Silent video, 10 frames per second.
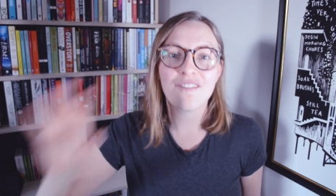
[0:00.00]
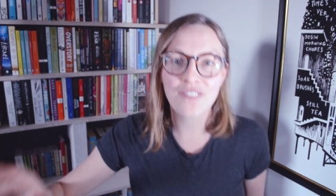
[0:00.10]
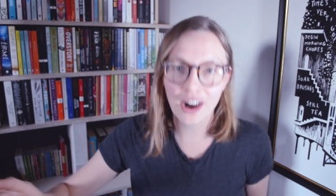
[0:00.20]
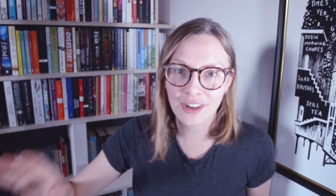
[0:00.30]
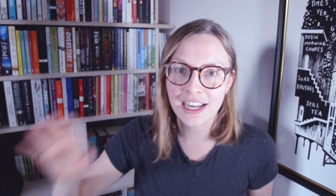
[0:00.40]

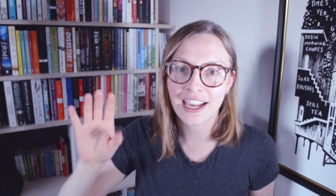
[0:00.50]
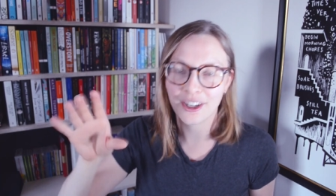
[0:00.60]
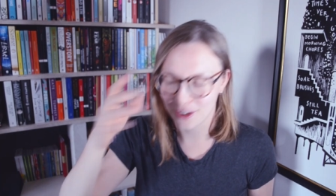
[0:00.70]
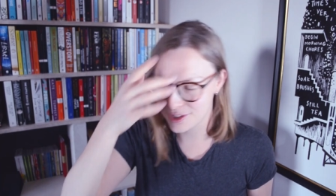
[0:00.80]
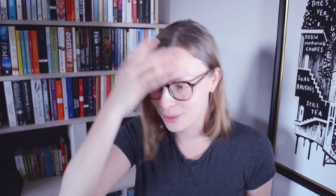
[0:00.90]
very
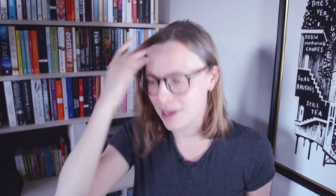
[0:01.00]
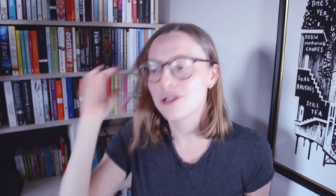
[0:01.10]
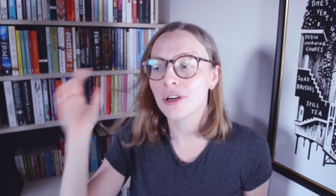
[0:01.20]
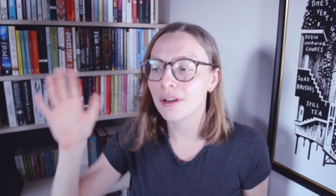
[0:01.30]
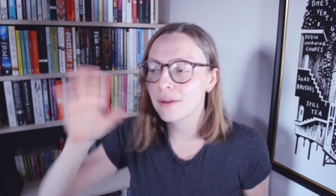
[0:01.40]

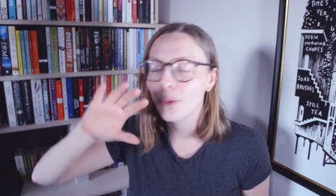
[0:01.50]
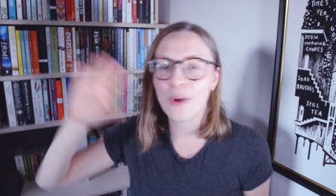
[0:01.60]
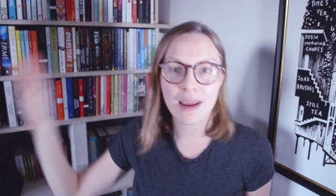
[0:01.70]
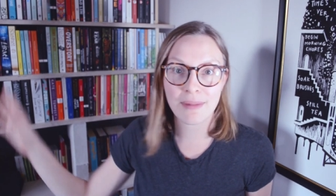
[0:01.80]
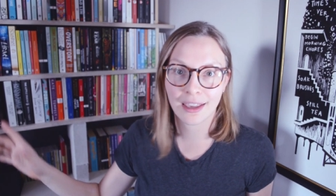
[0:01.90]
inconsequential,
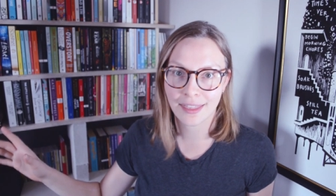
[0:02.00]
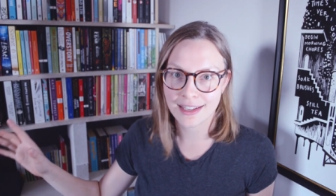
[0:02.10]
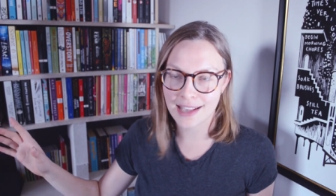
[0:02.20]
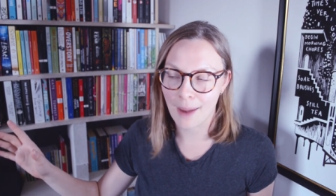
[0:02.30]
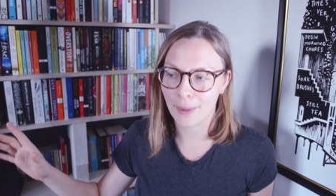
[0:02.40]
way bigger
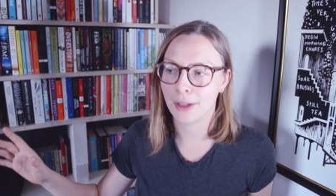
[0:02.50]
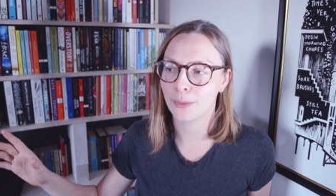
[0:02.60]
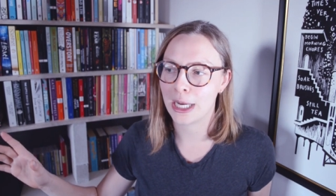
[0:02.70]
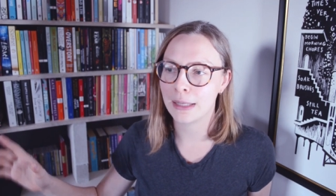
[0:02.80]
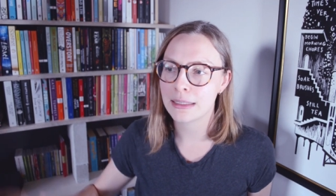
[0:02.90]
things happening in the
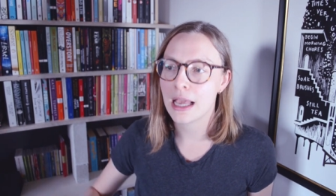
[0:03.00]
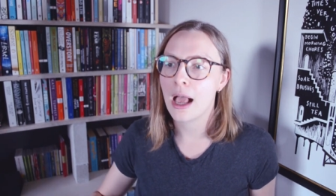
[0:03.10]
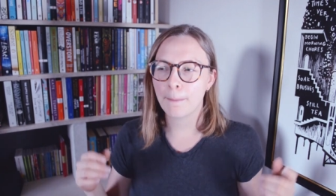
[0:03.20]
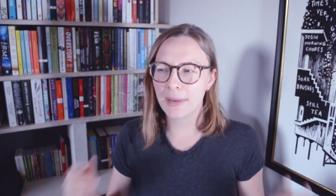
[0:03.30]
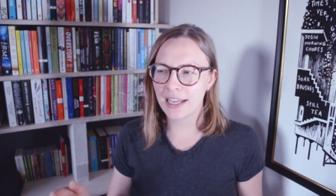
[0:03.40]
world.
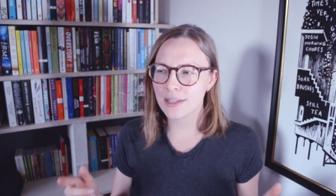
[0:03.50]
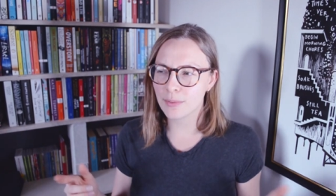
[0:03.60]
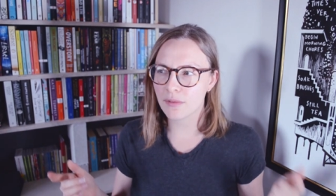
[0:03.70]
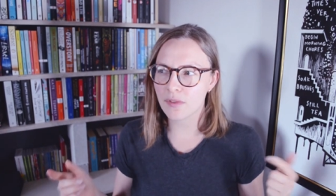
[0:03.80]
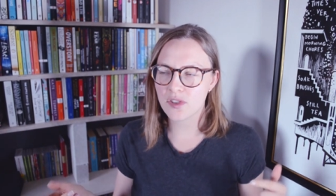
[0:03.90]
But it is
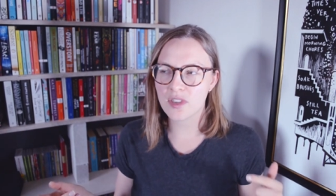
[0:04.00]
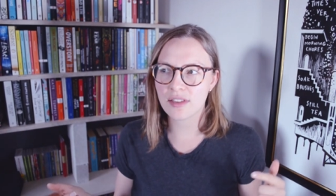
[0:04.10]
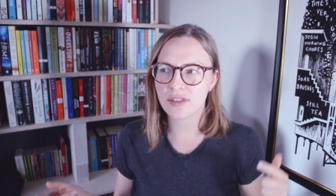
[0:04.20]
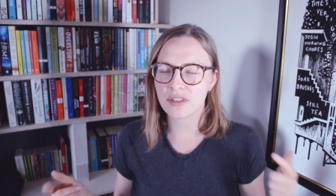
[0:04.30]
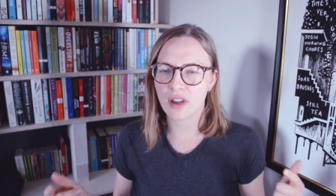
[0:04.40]
one of those
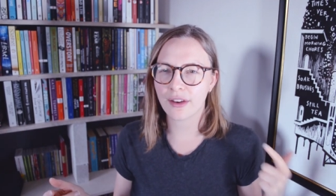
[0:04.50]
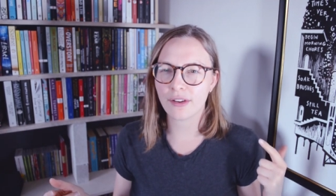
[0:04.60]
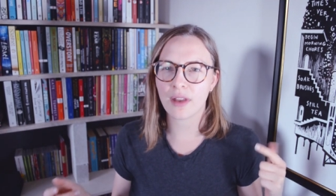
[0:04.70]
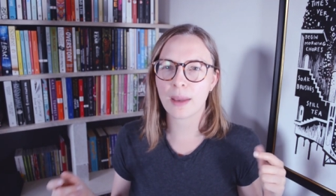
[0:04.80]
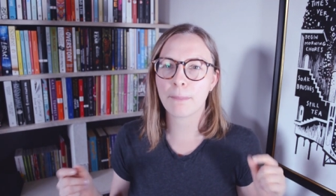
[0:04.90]
things that's kind
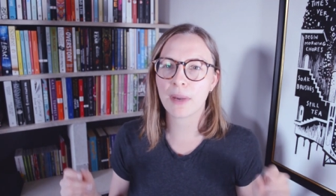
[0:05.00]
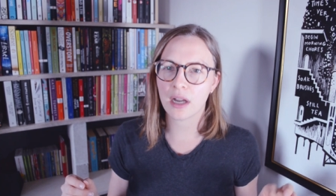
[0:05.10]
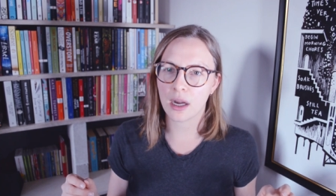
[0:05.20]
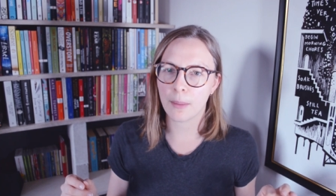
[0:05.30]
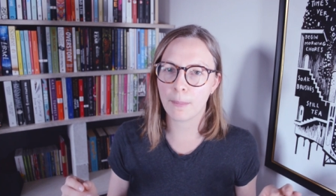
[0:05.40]
of like
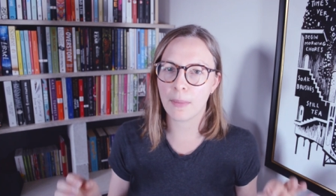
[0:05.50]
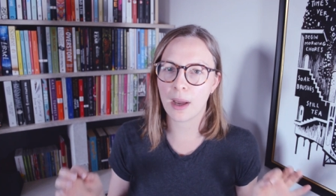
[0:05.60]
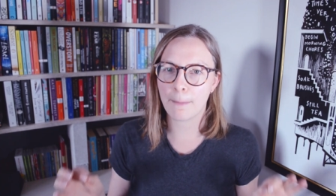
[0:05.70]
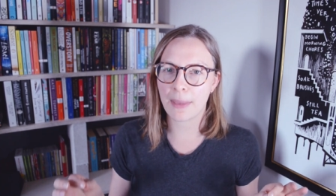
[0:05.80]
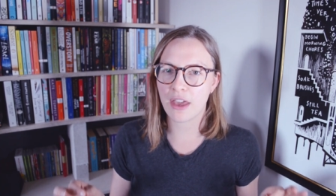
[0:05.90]
become
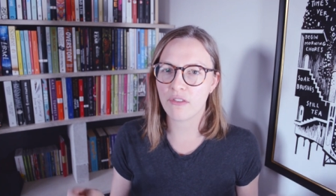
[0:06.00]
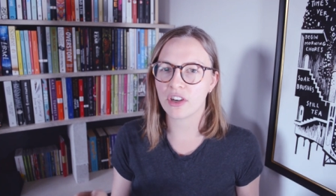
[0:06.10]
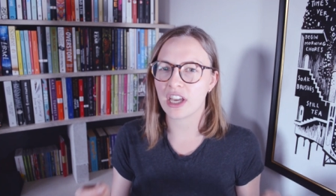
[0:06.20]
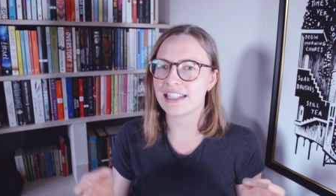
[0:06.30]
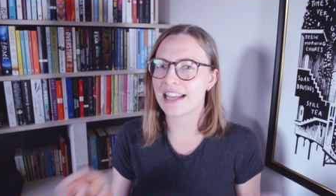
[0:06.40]
a bit of
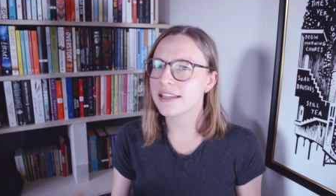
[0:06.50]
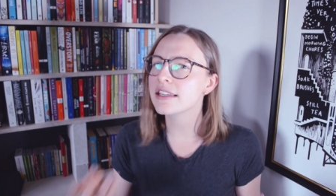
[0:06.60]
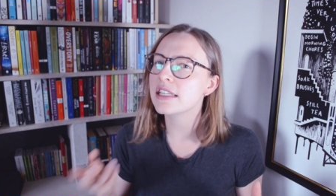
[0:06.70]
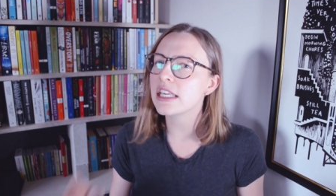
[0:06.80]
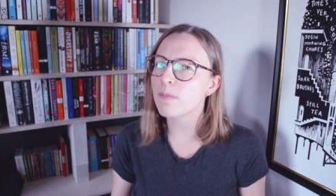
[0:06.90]
an
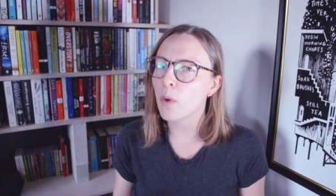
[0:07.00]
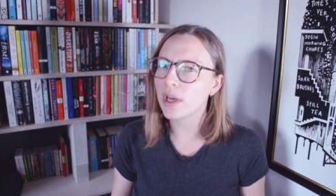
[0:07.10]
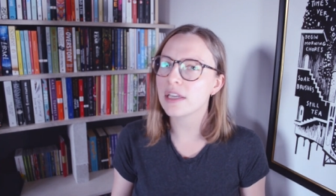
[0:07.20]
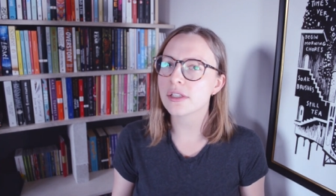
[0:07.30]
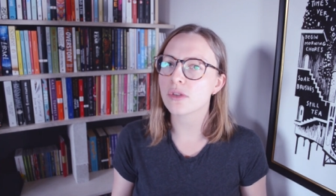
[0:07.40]
identity
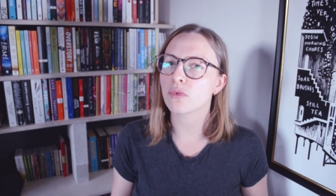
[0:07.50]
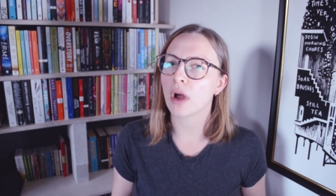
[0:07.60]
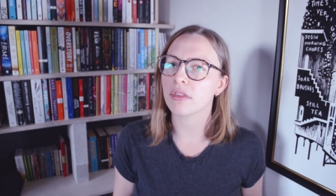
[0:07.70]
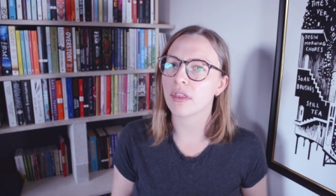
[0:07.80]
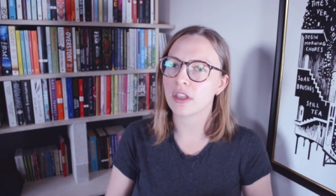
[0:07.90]
point
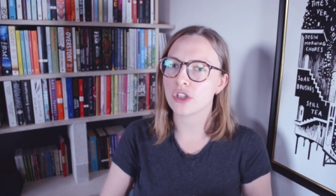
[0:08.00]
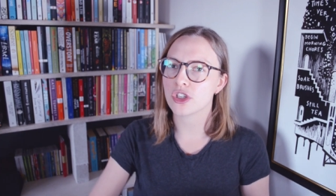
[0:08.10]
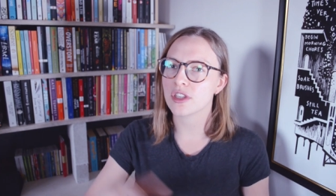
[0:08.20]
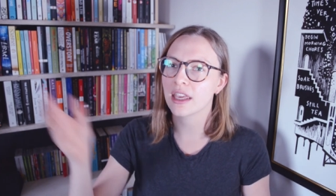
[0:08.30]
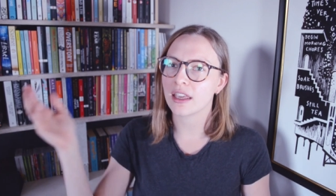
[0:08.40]
rather than
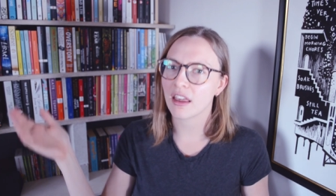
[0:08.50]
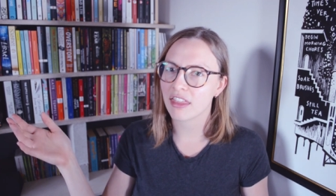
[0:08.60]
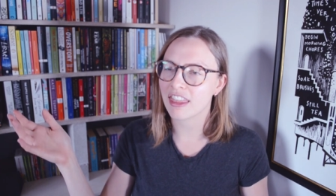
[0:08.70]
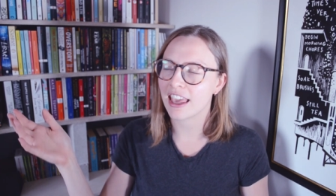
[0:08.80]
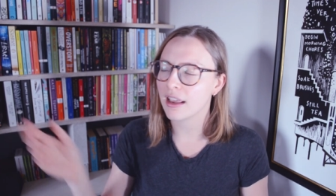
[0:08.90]
just like a
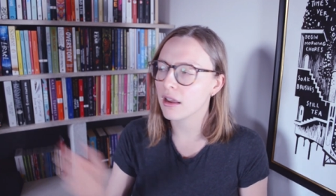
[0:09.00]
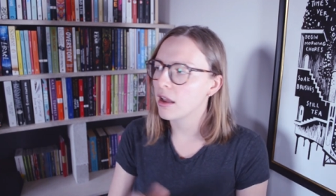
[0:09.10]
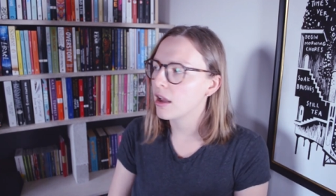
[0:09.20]
thing.